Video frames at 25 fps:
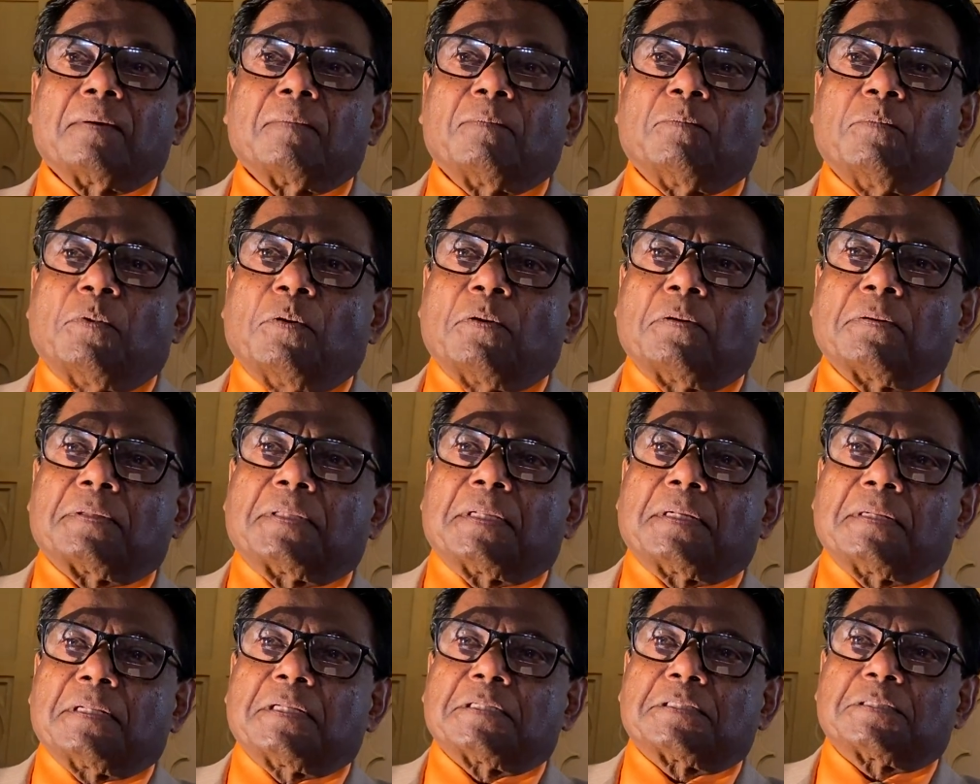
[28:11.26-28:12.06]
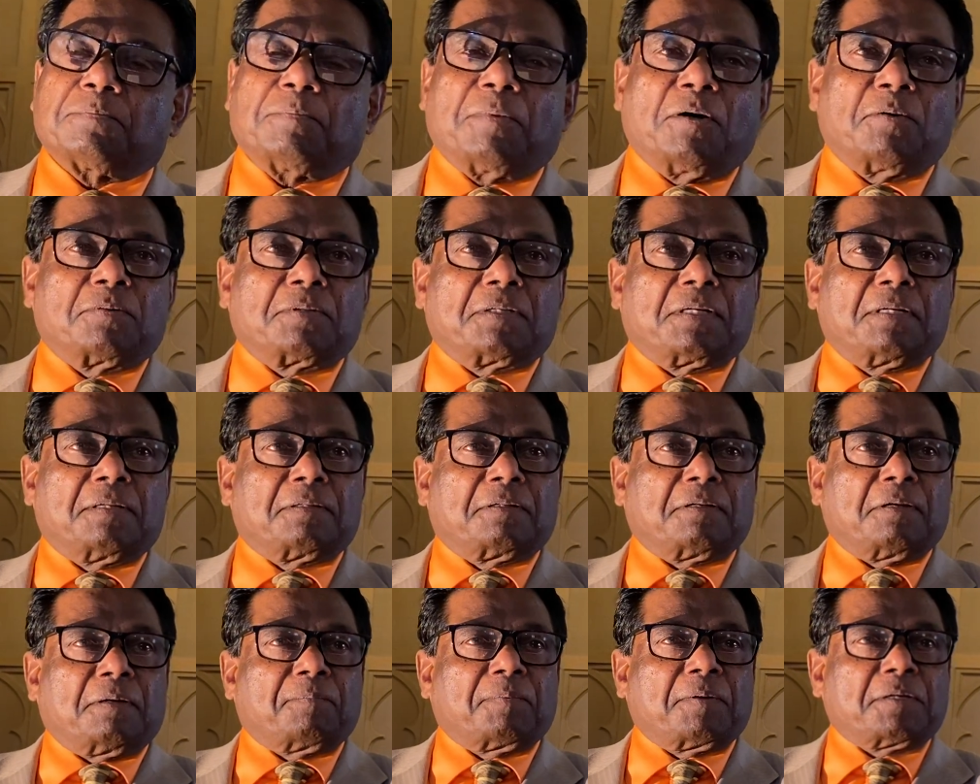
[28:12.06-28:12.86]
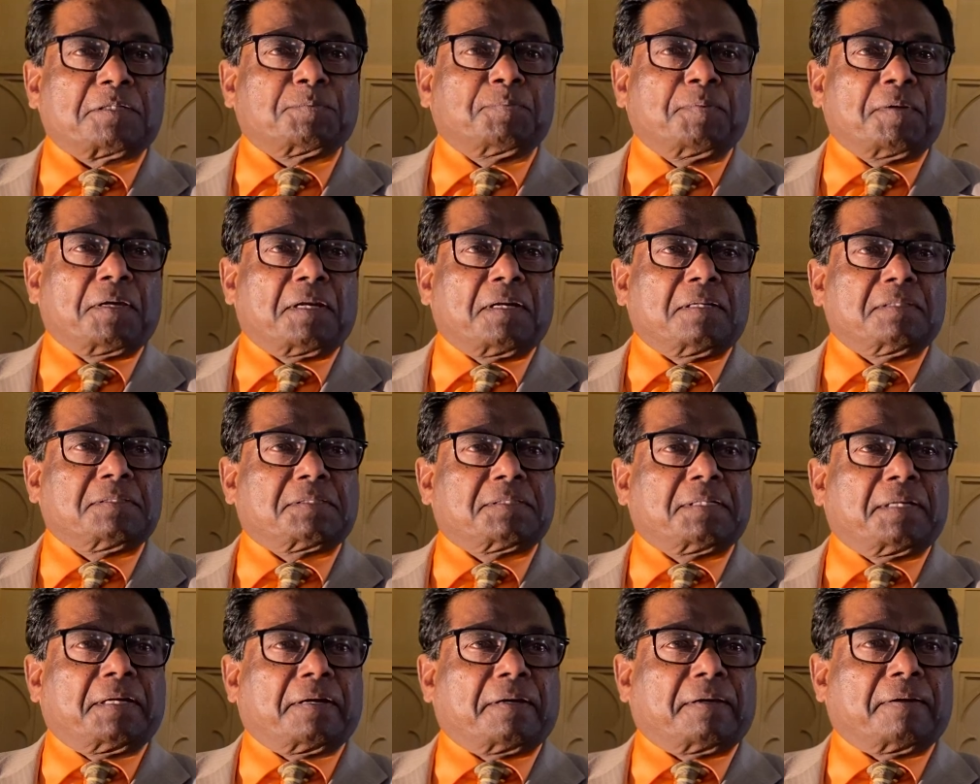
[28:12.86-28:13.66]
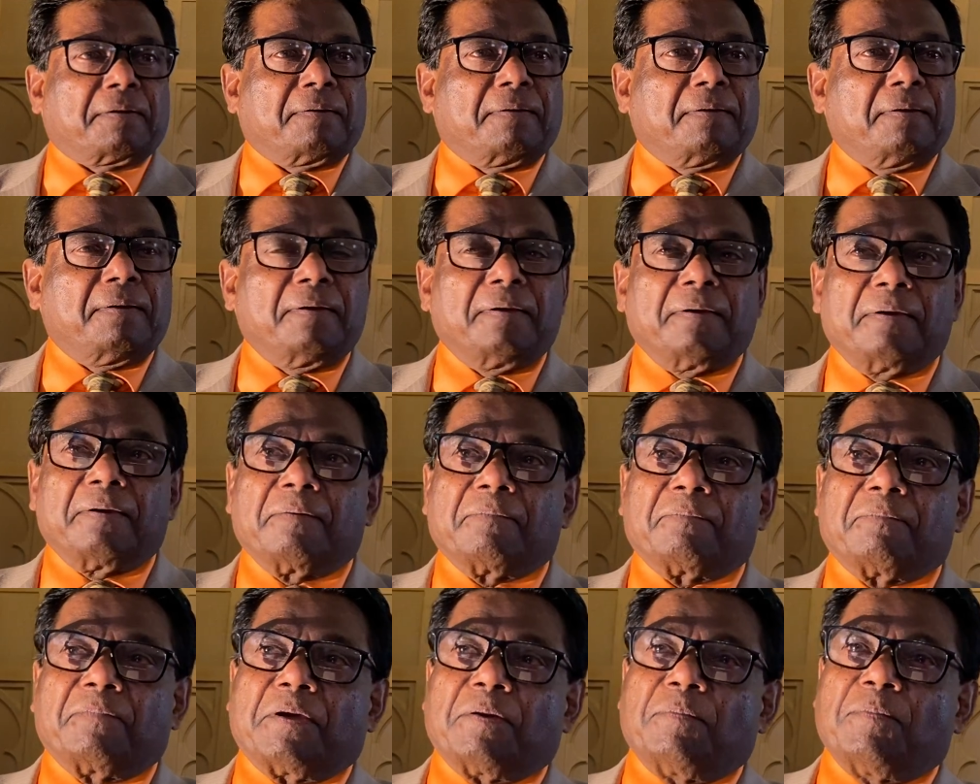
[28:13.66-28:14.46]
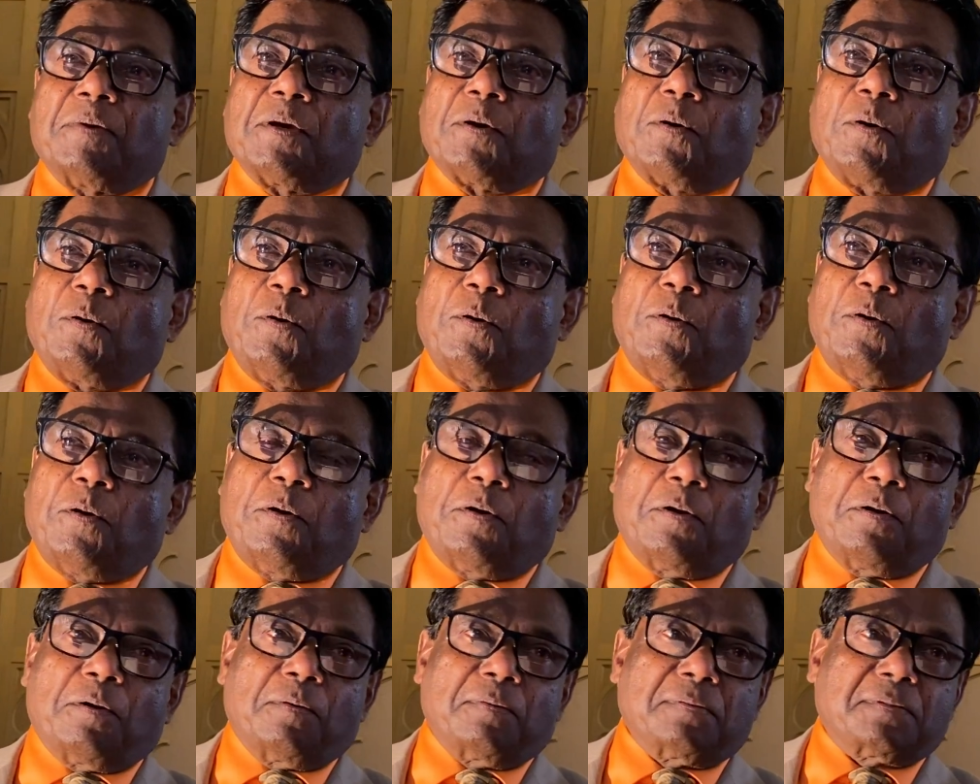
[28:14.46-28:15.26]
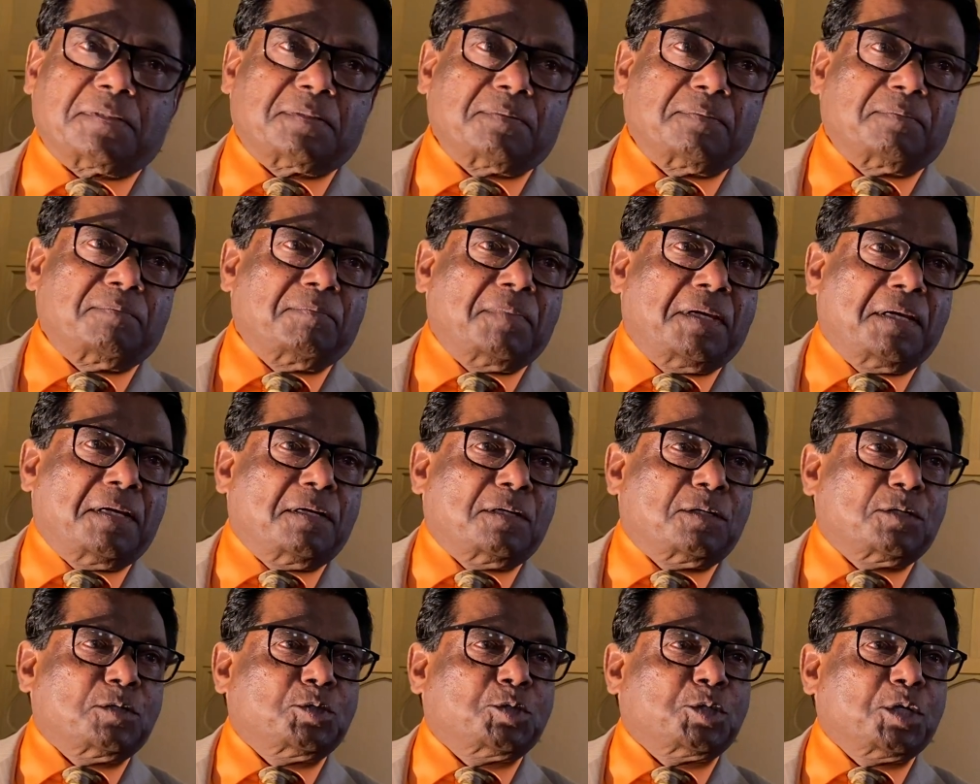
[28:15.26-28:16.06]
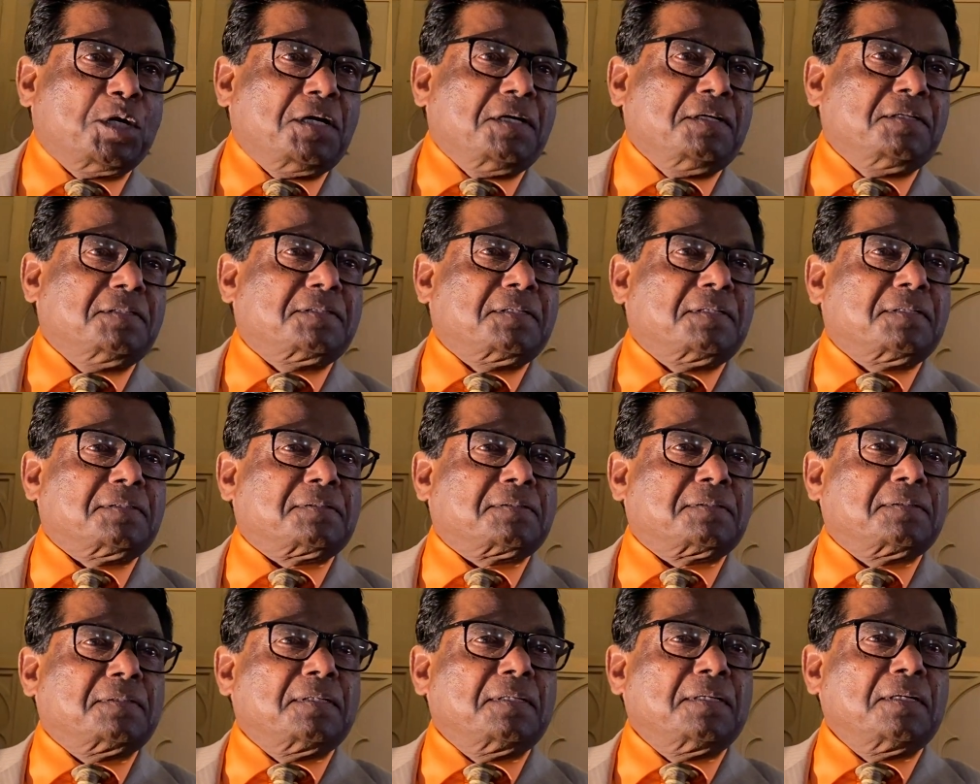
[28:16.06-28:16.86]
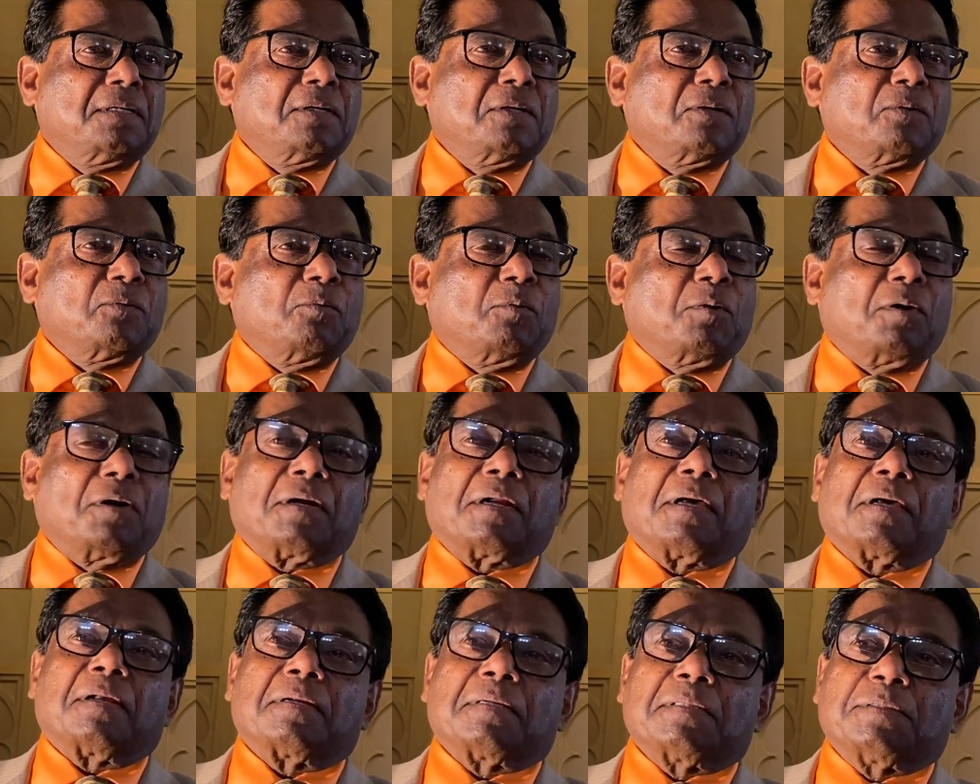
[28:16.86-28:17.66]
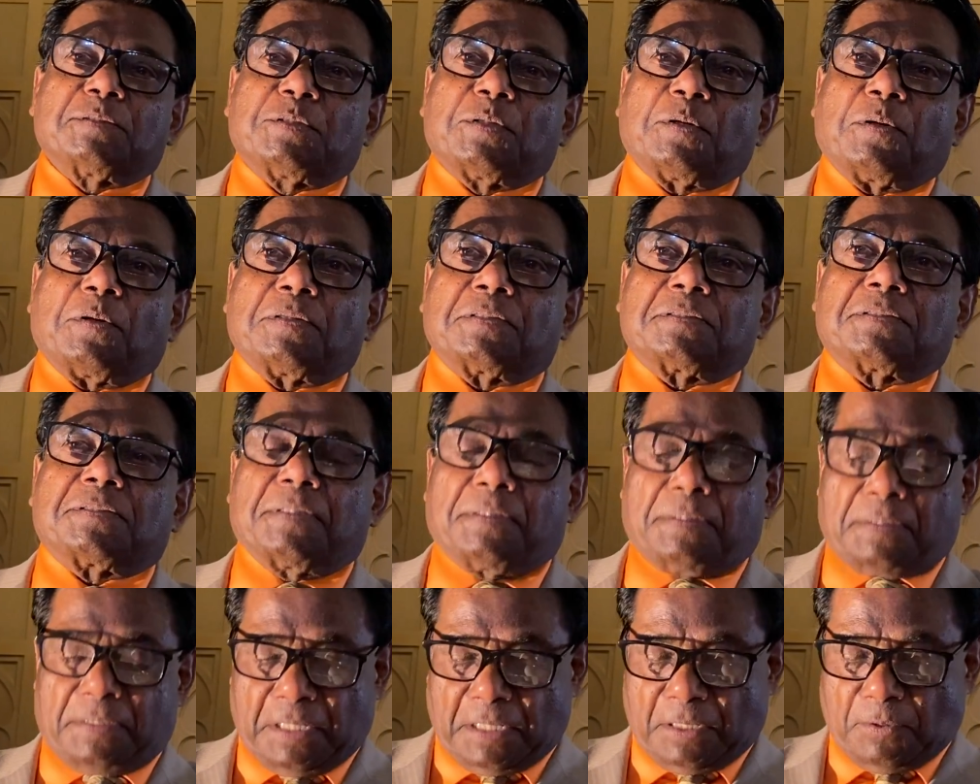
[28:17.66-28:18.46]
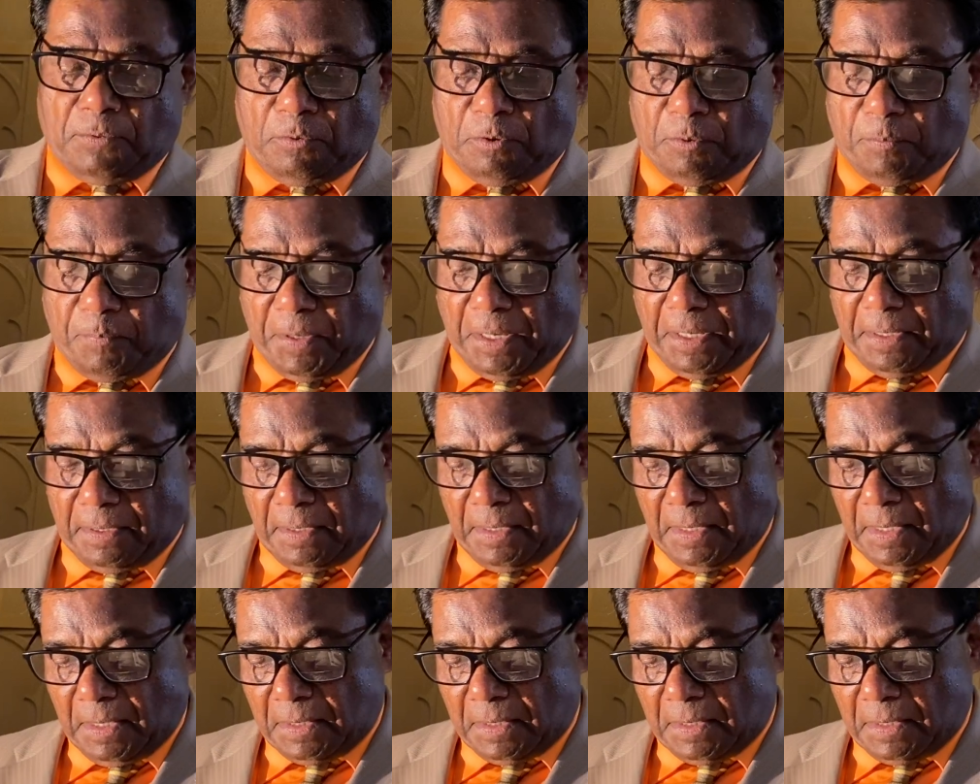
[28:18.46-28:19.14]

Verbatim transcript: more than this mountaintop experience here, when we all meet Jesus, what a rejoicing that would be.